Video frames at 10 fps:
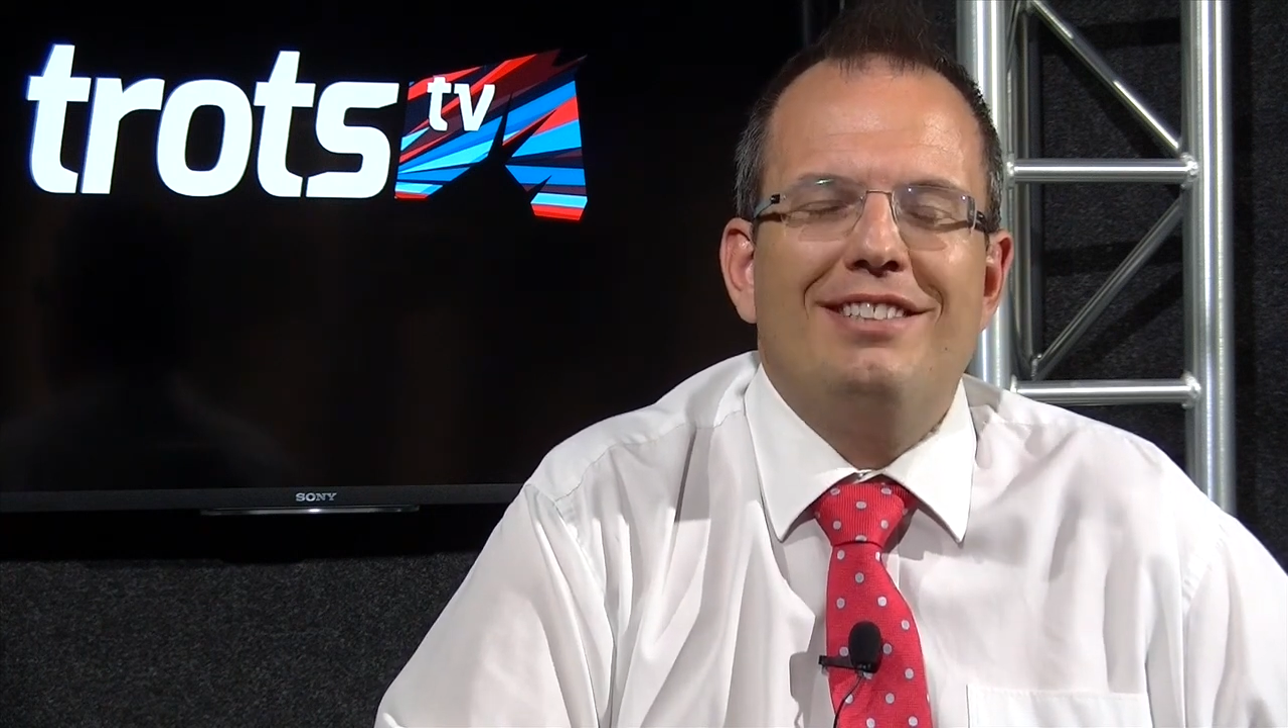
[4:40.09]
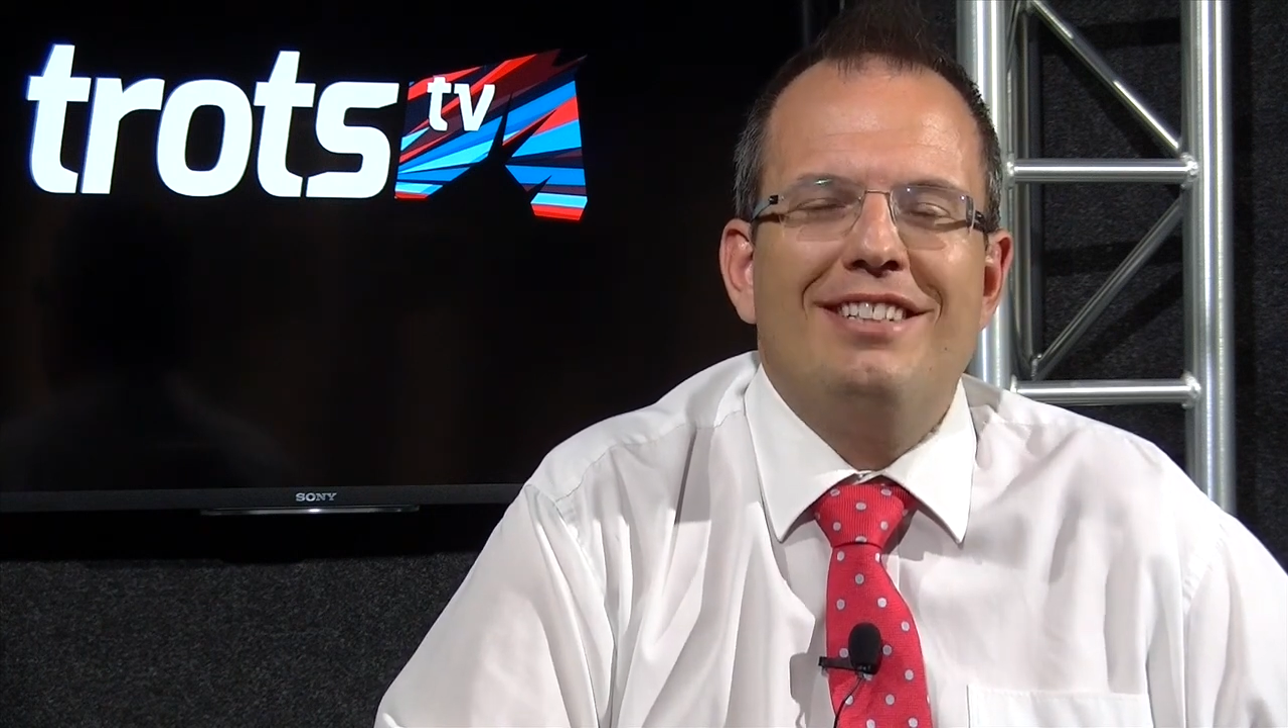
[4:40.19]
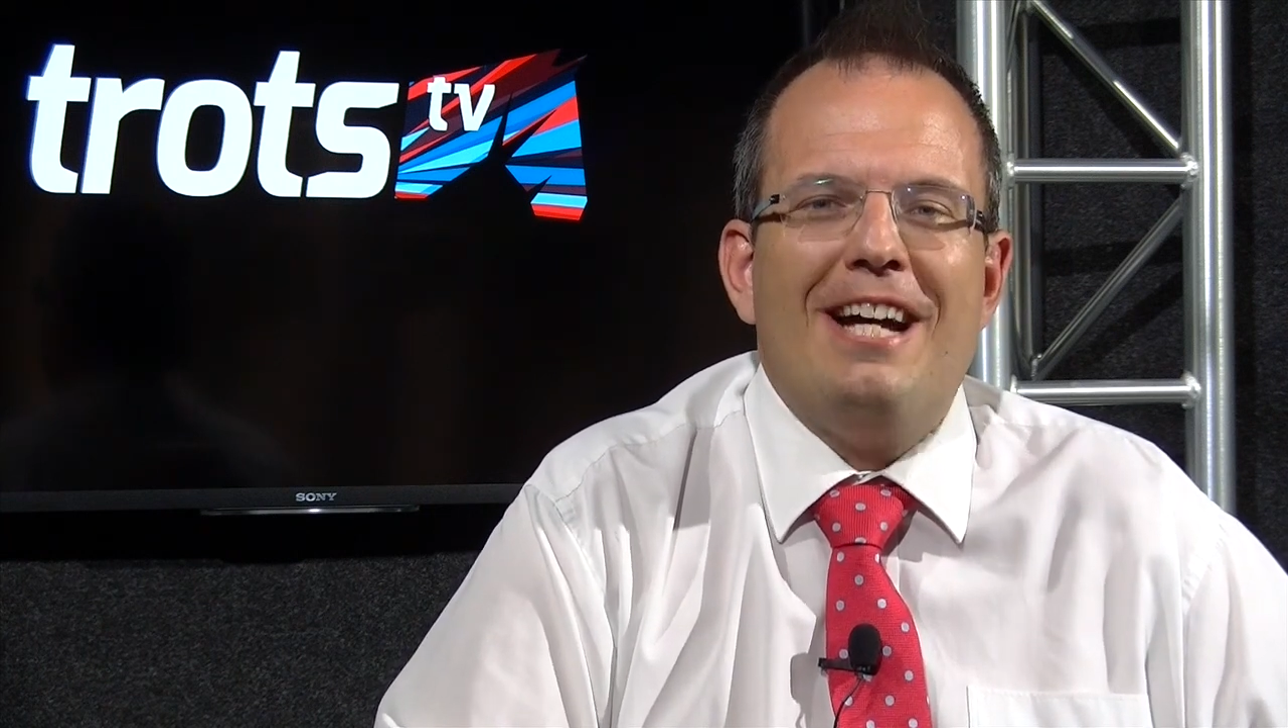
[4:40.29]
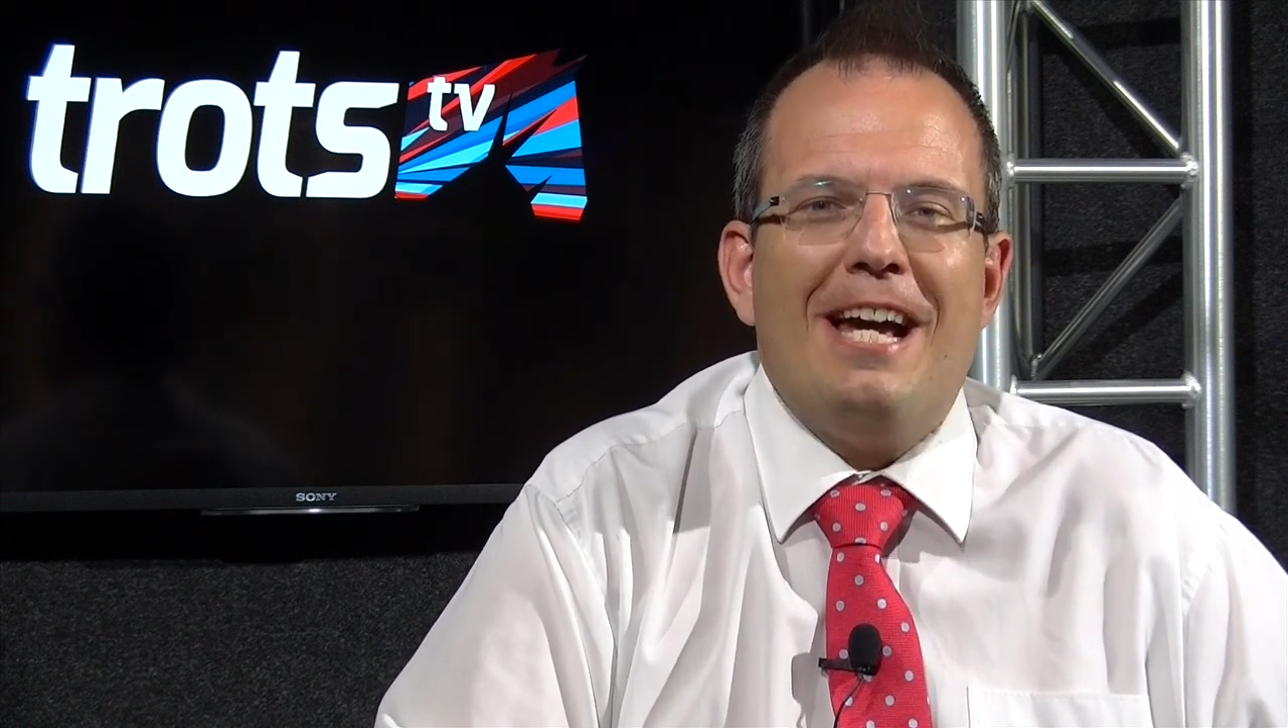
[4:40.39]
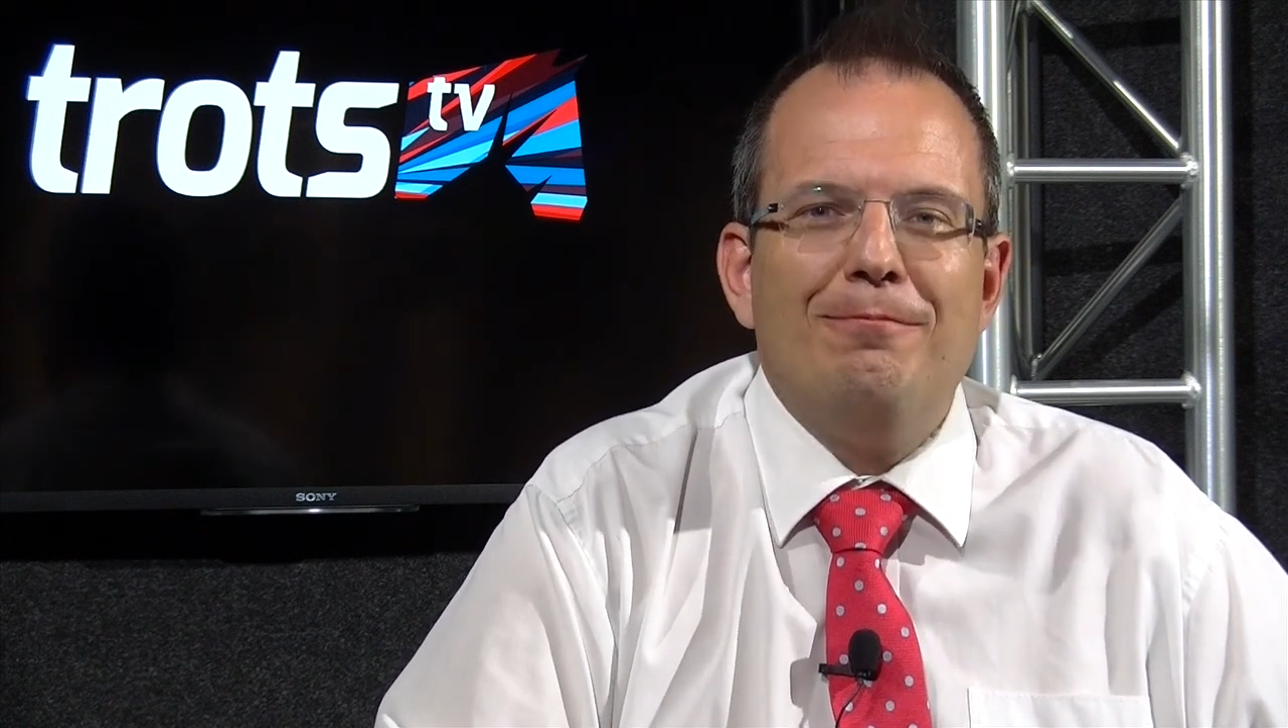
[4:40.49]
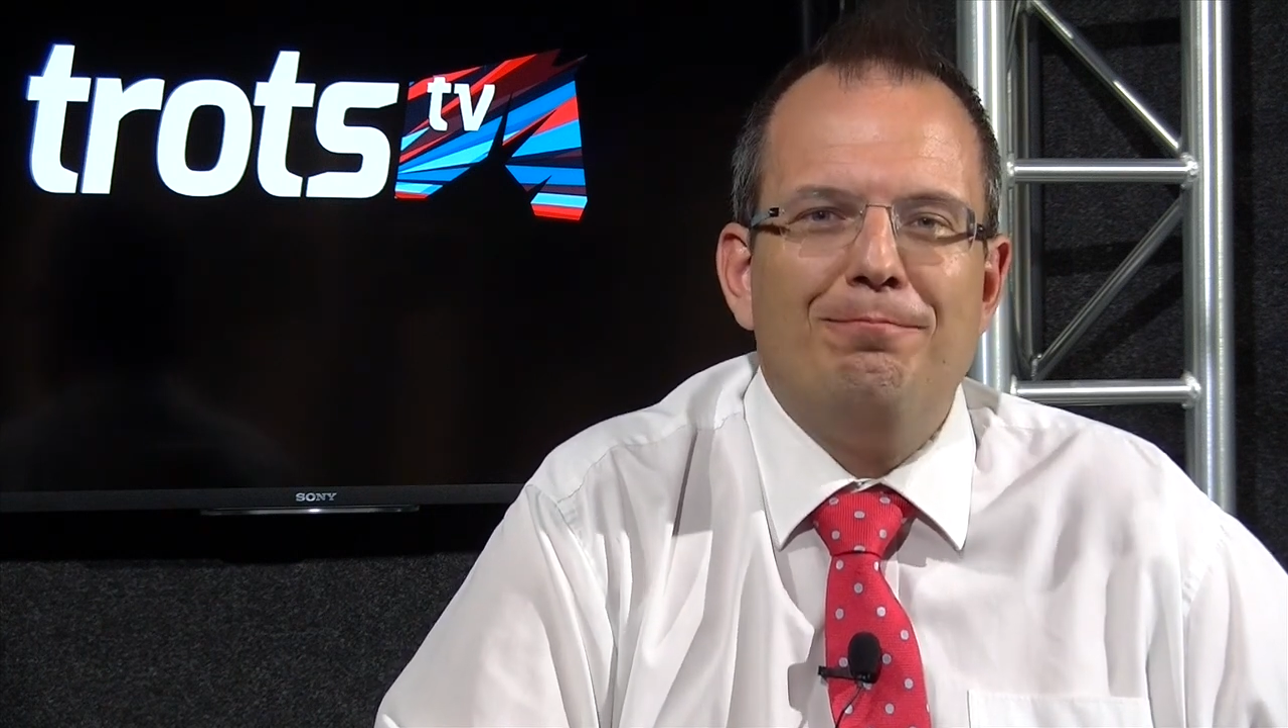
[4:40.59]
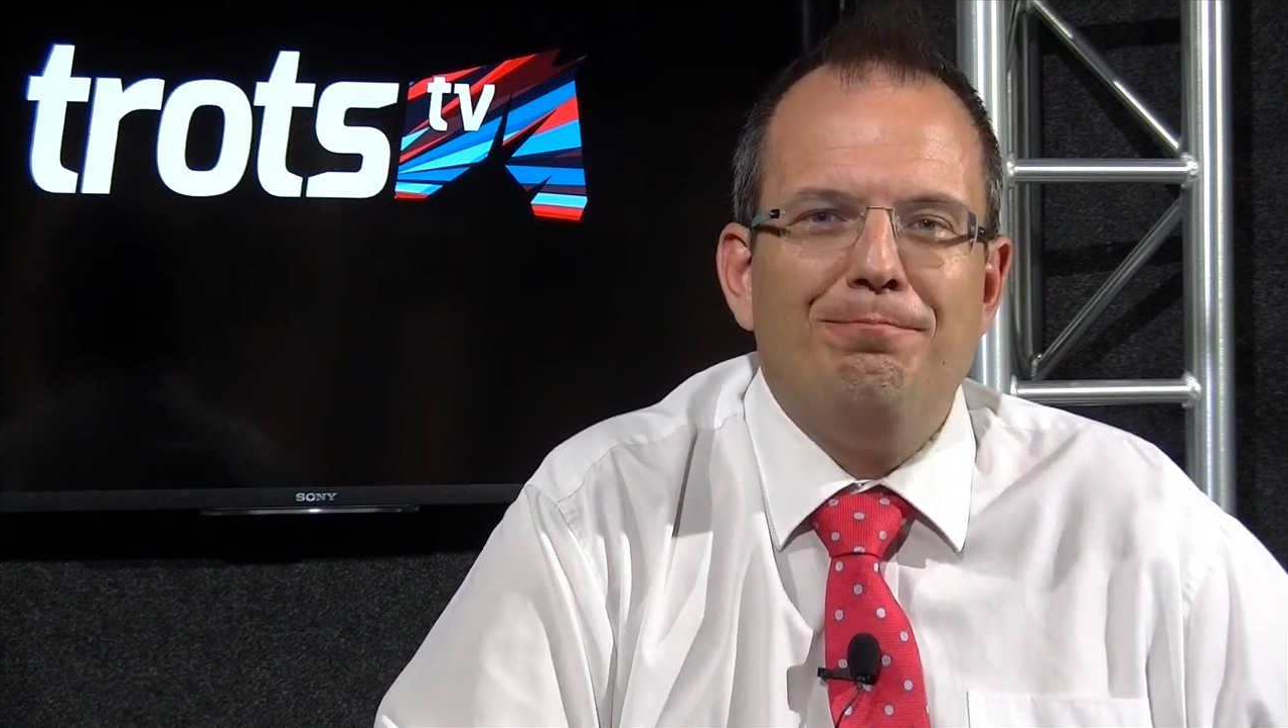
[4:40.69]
us today.